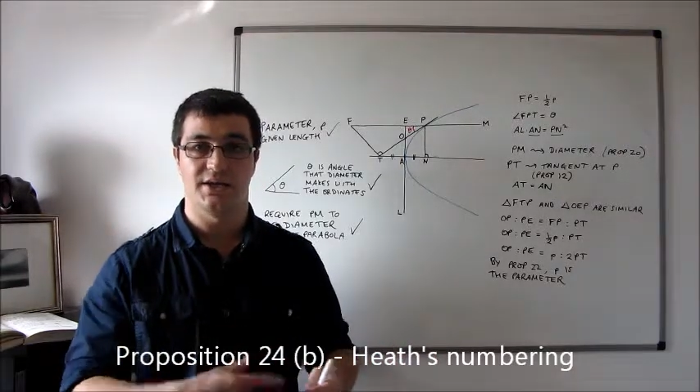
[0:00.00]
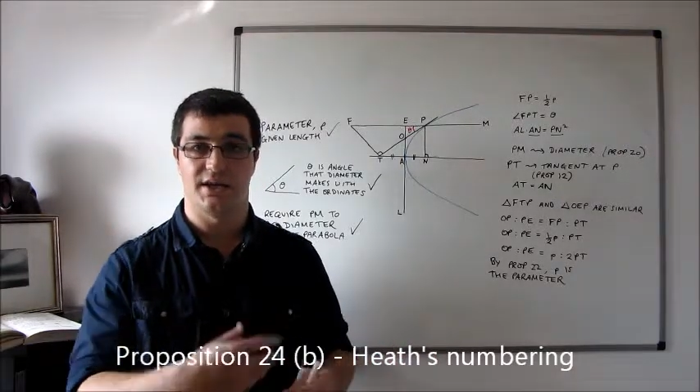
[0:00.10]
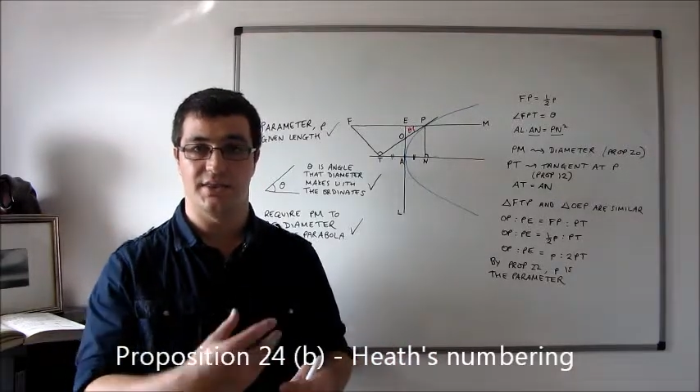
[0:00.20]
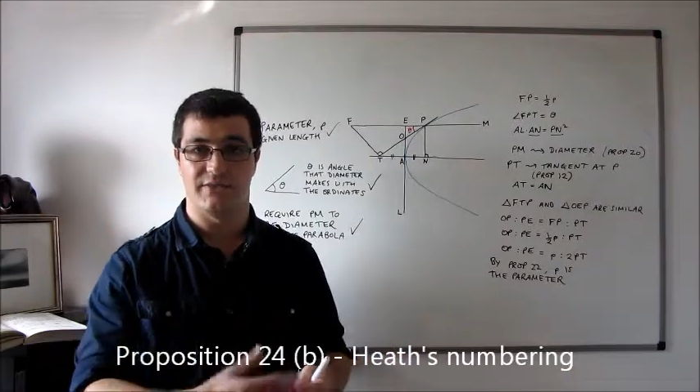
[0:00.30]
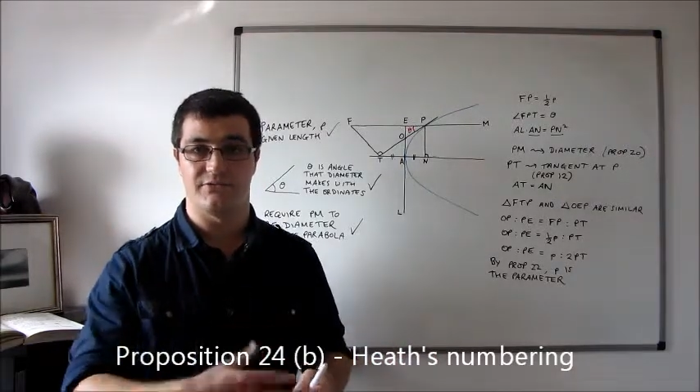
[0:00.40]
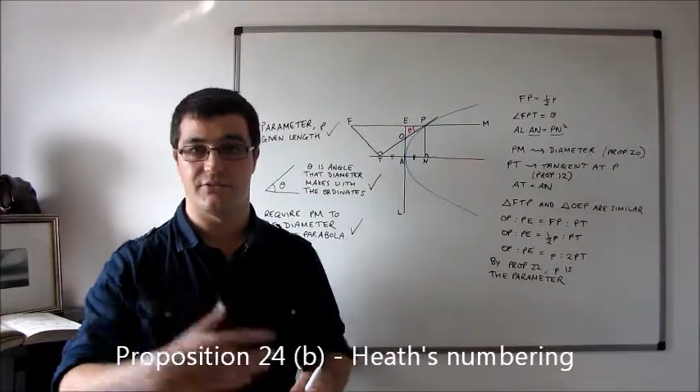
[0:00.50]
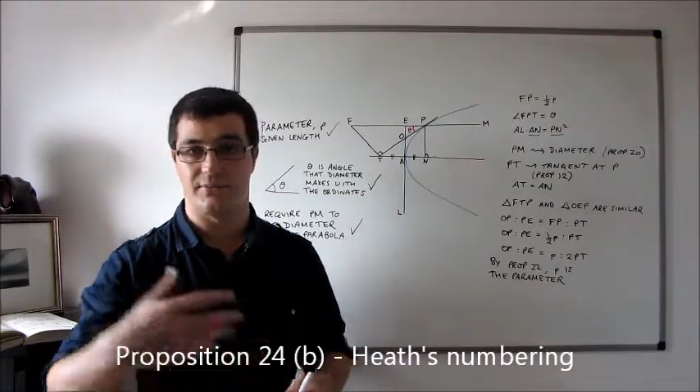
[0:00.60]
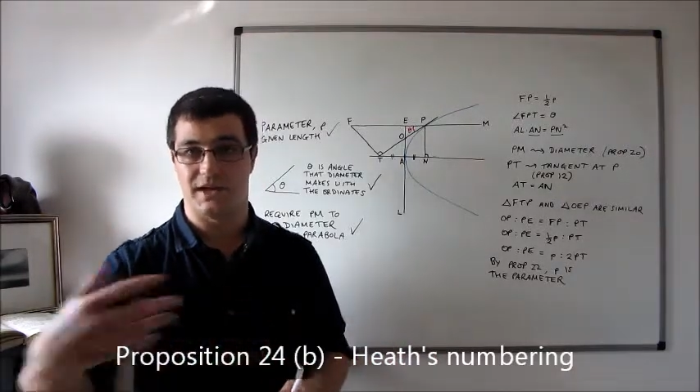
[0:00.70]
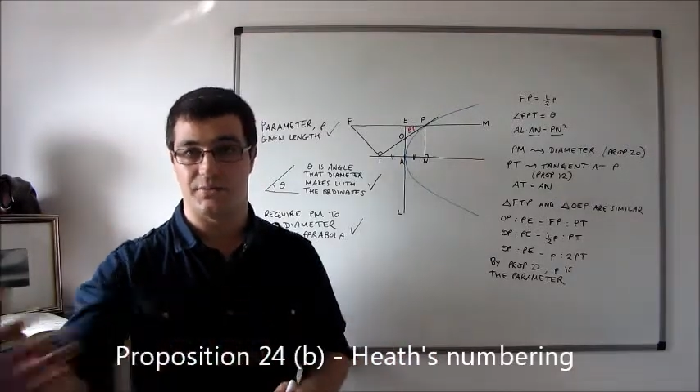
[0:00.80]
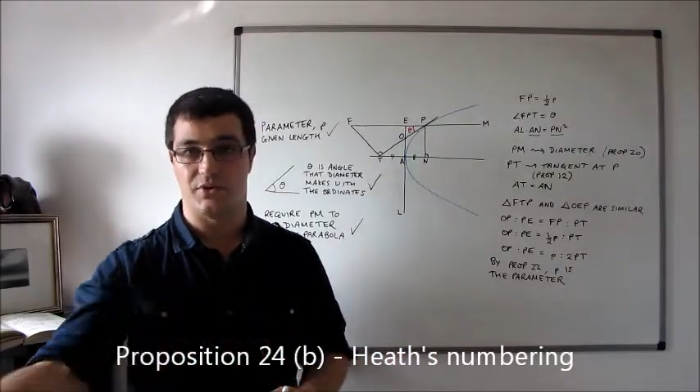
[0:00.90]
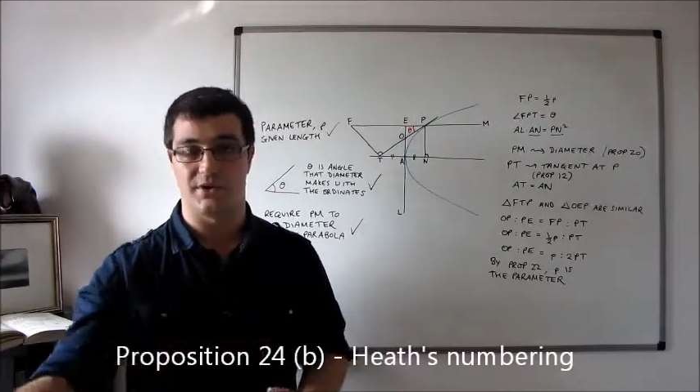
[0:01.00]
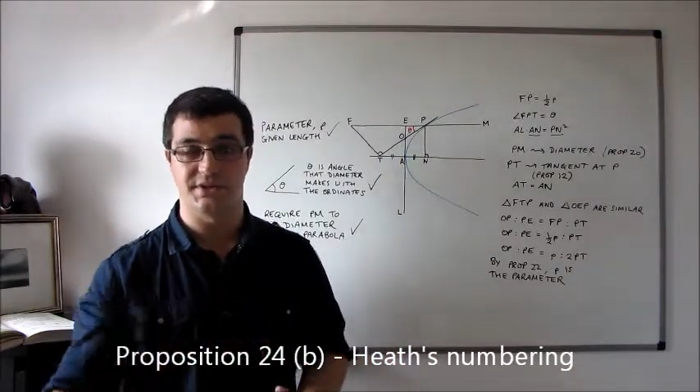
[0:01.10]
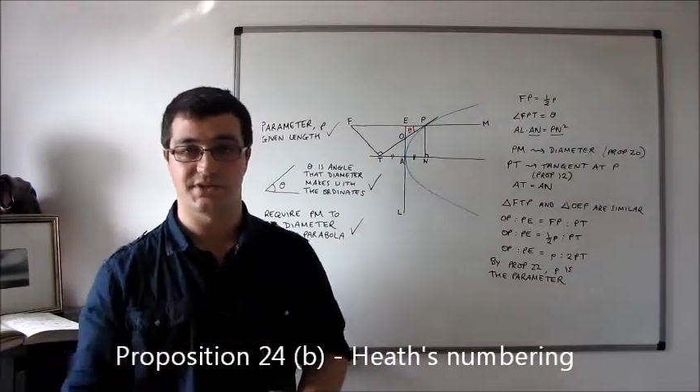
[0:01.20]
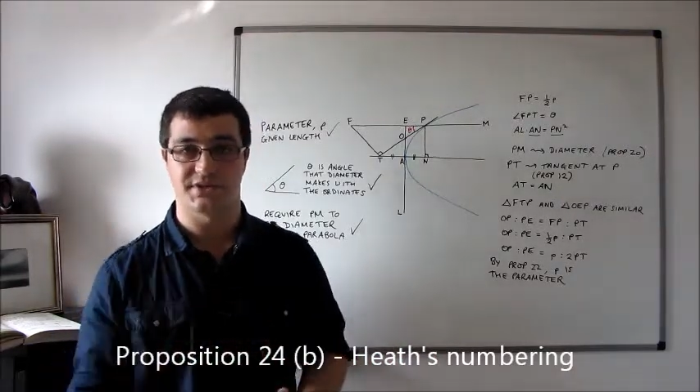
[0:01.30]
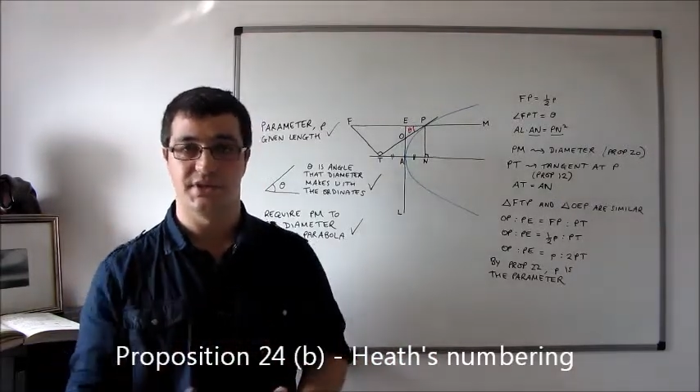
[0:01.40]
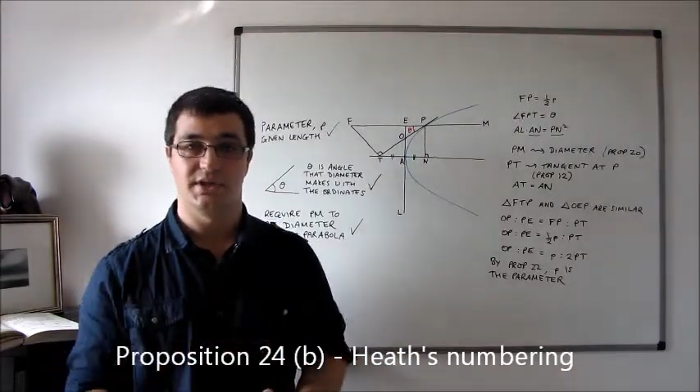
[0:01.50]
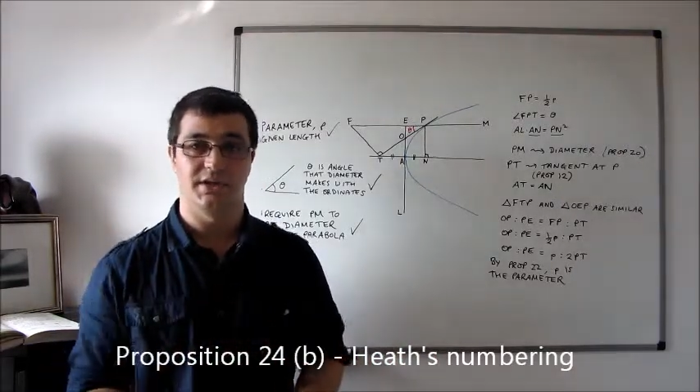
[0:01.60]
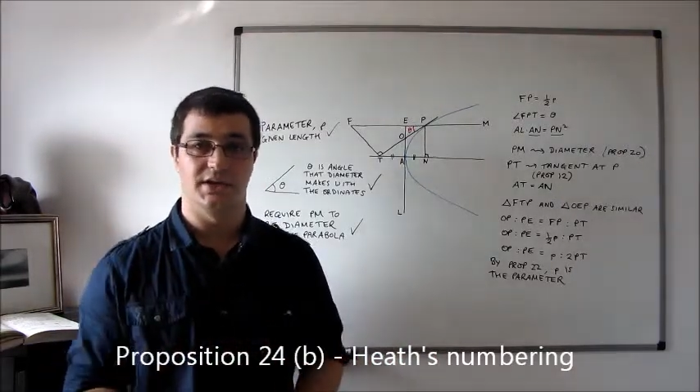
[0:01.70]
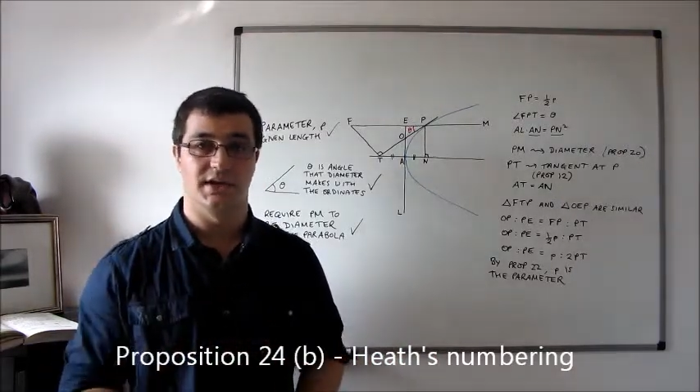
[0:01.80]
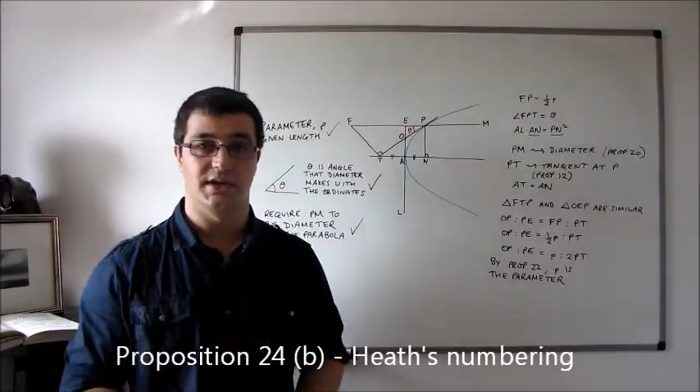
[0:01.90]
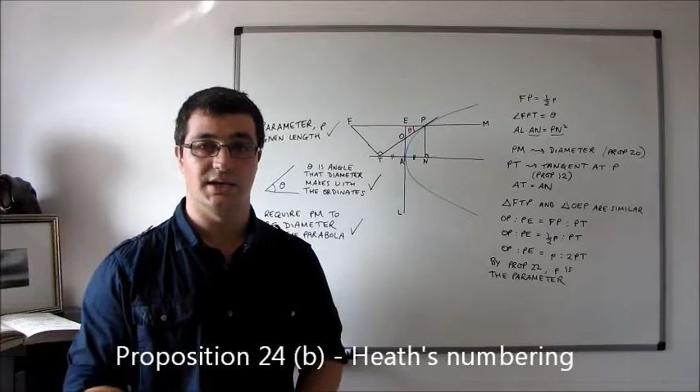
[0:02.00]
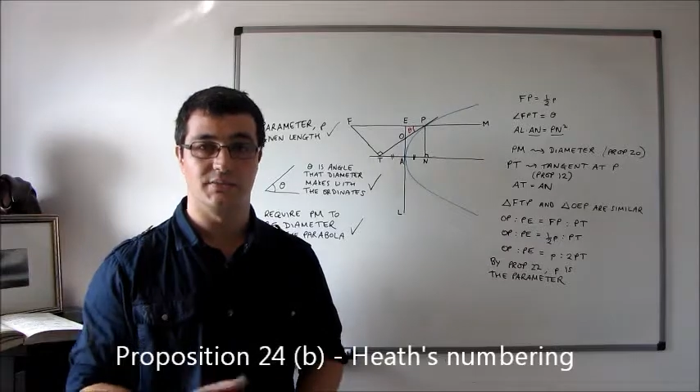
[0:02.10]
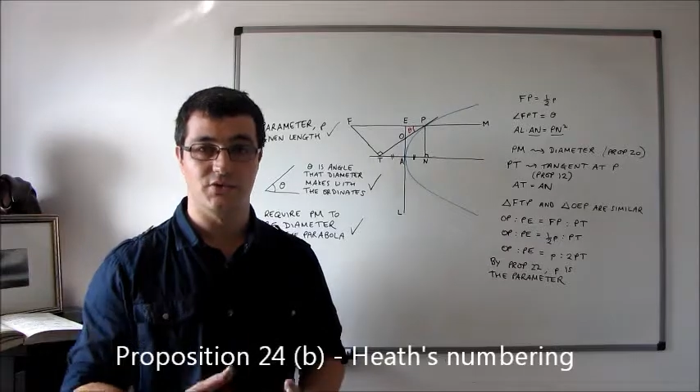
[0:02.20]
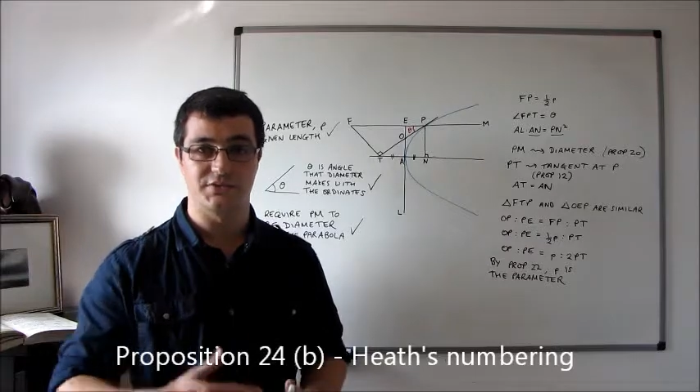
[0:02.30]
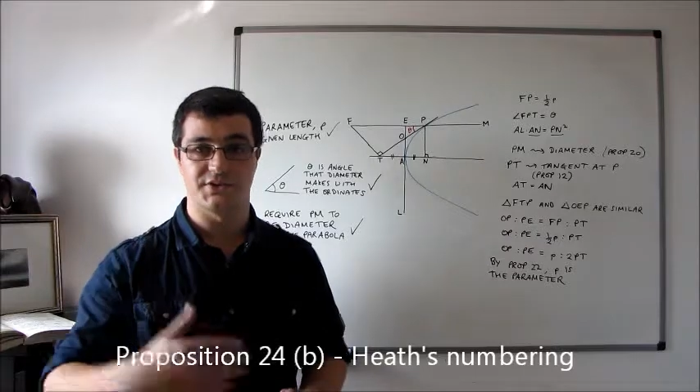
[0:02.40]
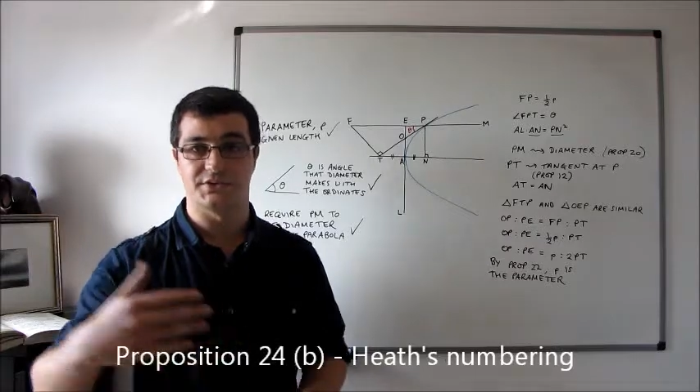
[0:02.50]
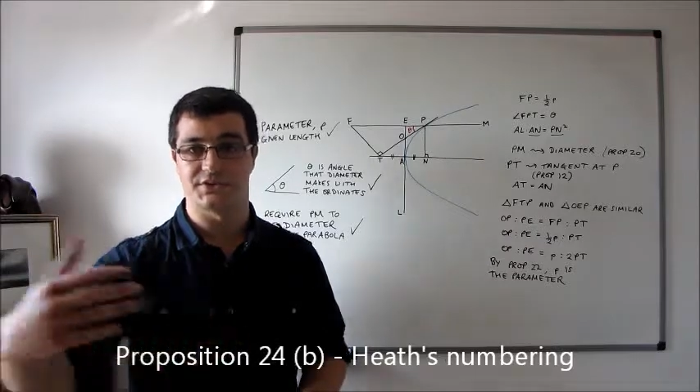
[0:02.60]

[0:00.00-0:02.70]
and then from that point he moves on